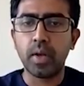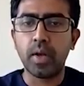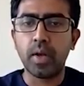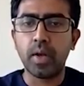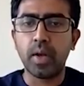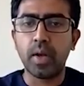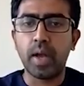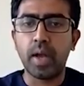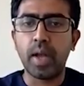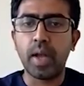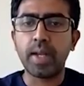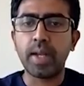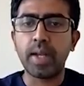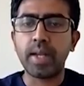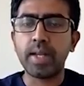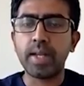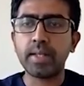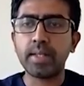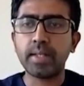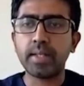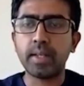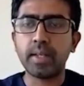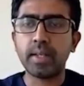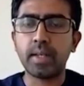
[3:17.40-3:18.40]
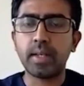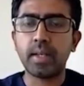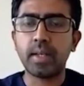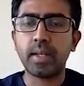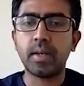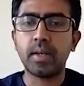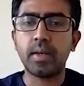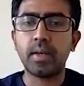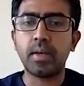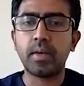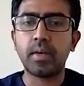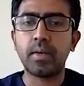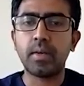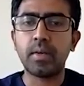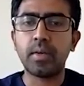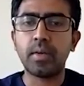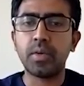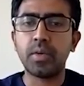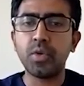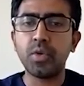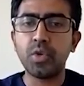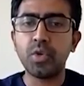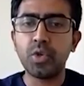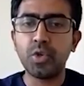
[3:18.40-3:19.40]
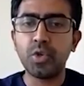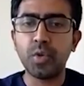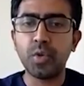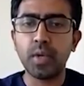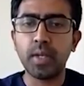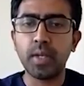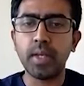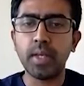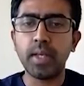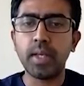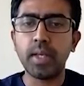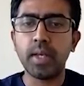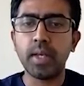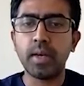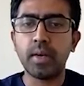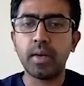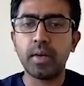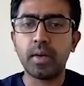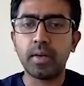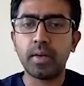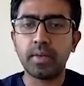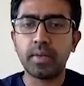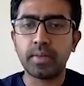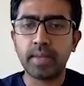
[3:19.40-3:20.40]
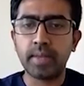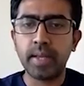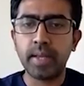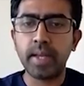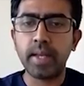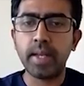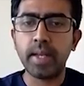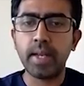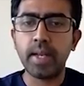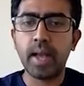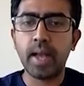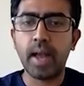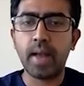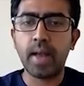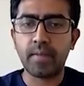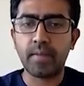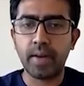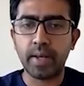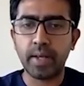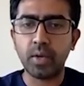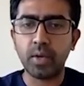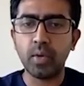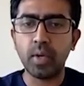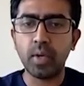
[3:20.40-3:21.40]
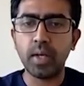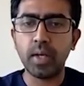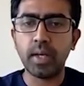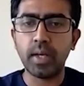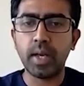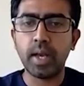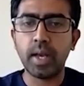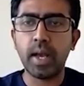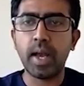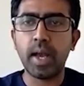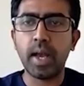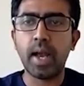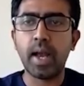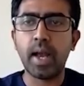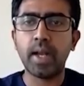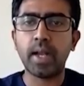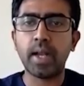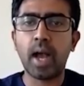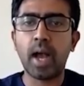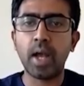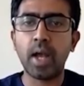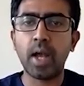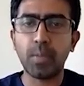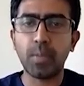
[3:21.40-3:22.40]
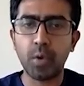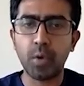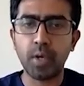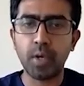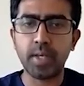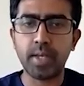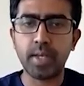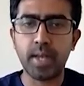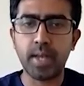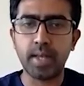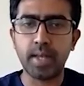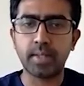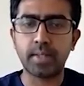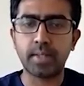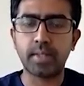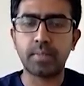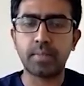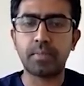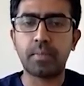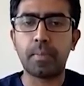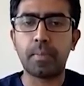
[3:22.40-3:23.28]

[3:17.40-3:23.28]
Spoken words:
And it is usually thin and regular and hypointense.